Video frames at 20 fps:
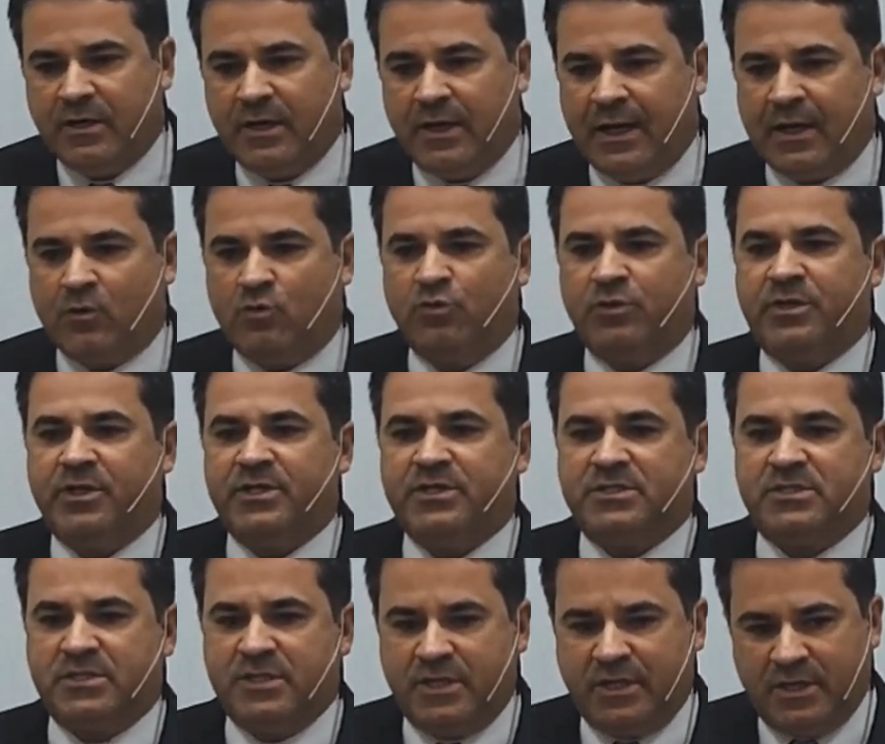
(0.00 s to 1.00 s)
that
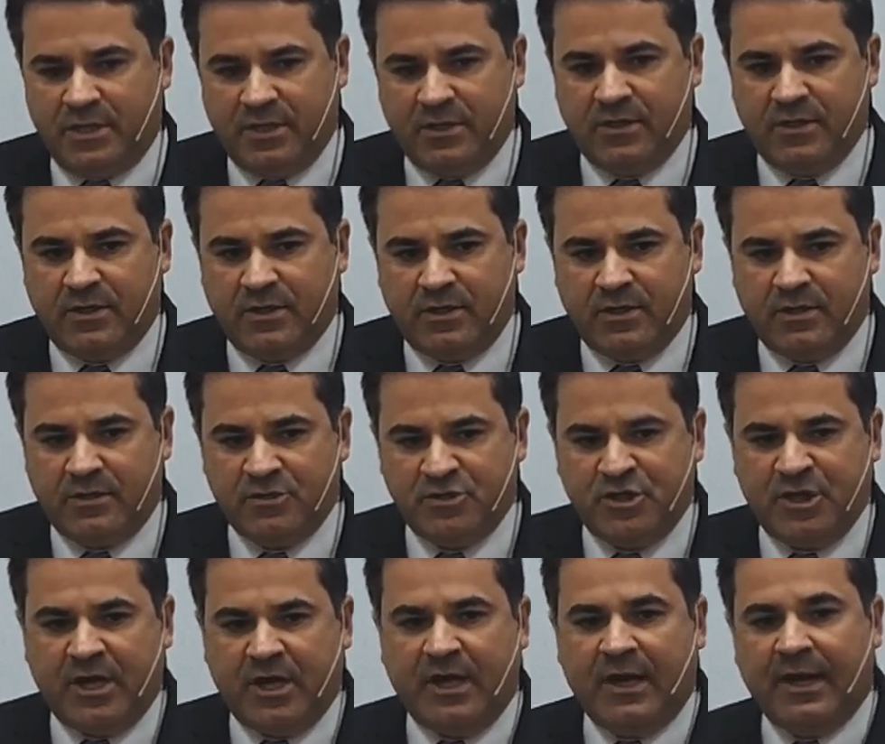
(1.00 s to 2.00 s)
everything could happen,
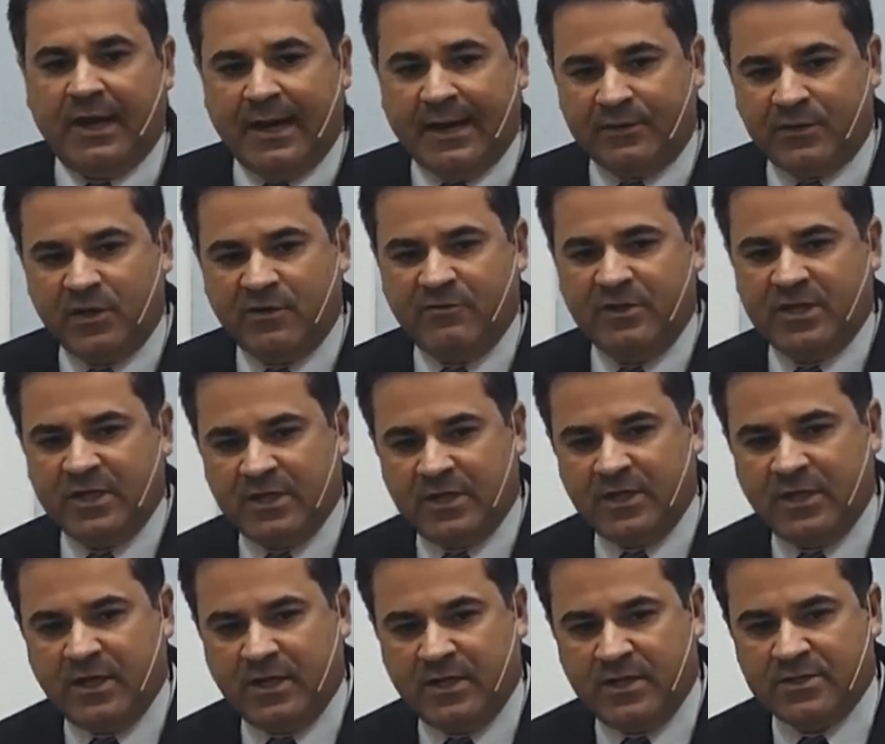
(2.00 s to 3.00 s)

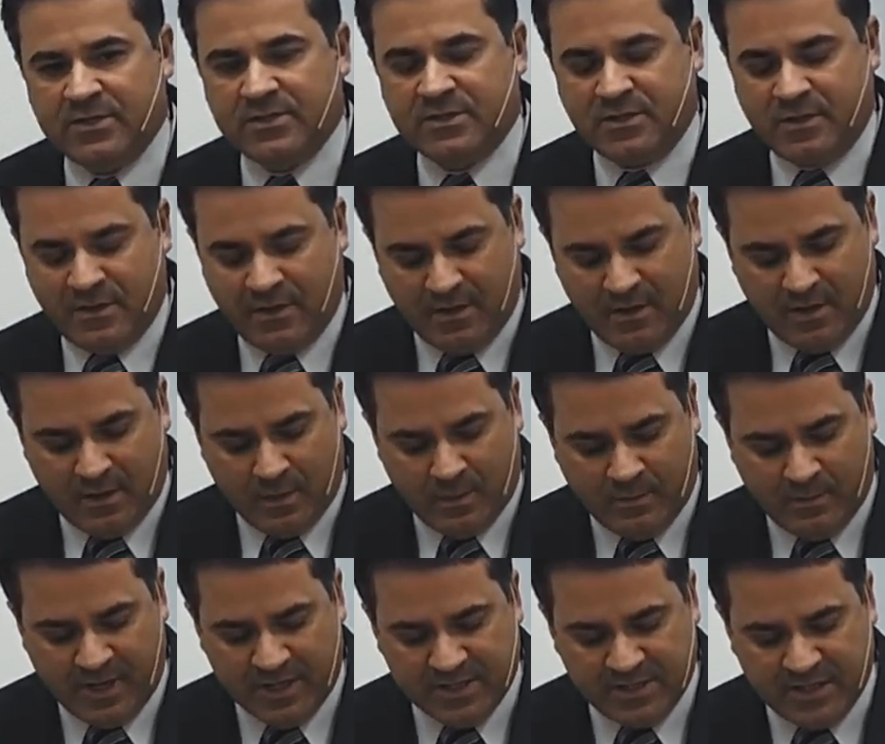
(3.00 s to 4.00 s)
everything
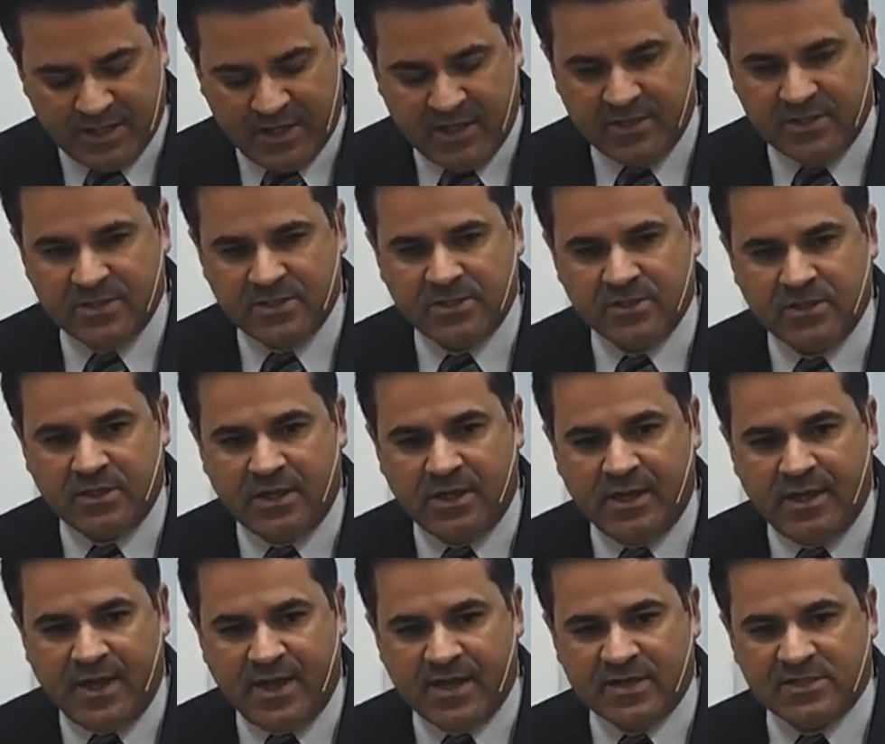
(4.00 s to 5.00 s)
wrong could happen in their
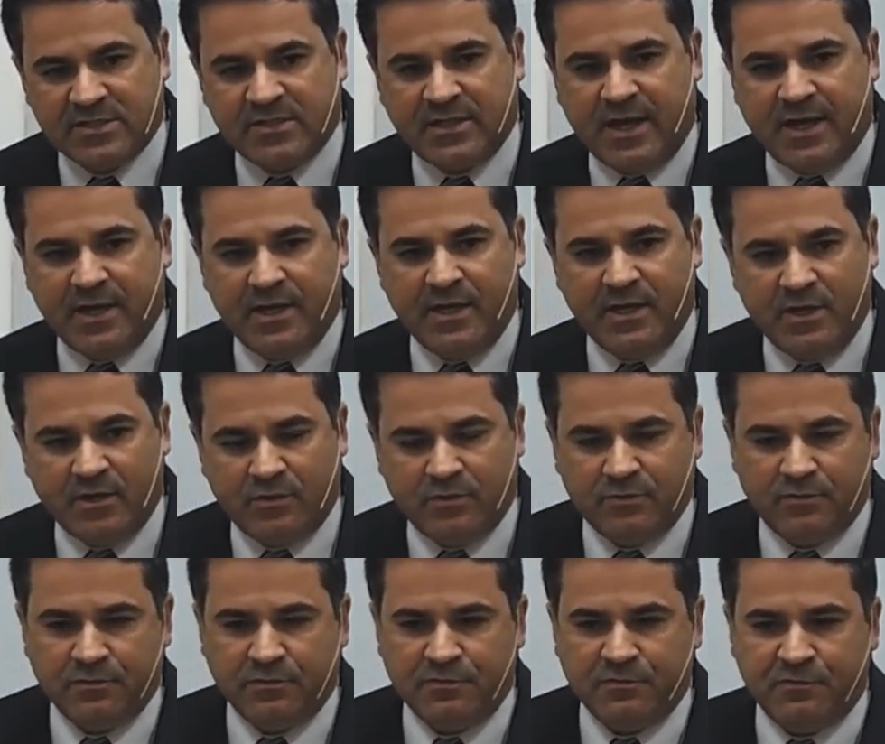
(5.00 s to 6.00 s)
lives,
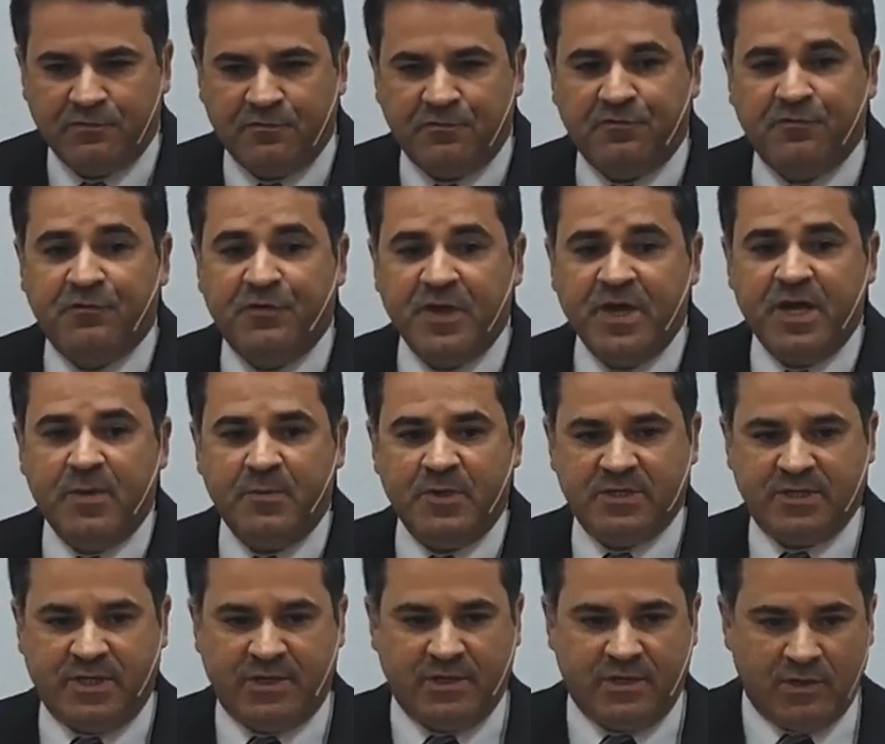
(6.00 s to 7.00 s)
but they would be
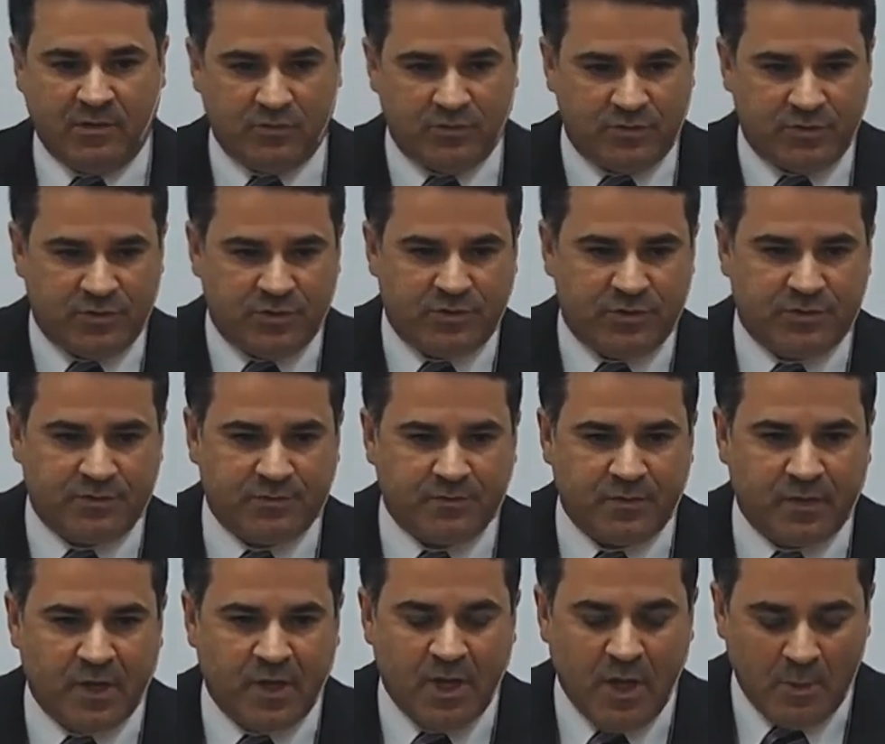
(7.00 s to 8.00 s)
firm
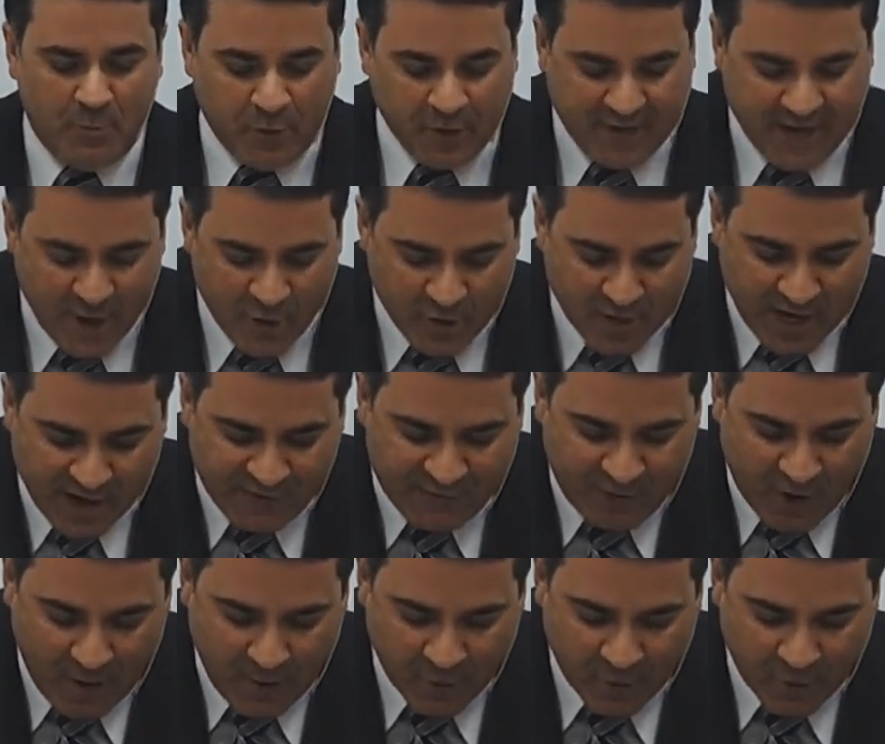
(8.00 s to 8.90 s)
in the presence of God.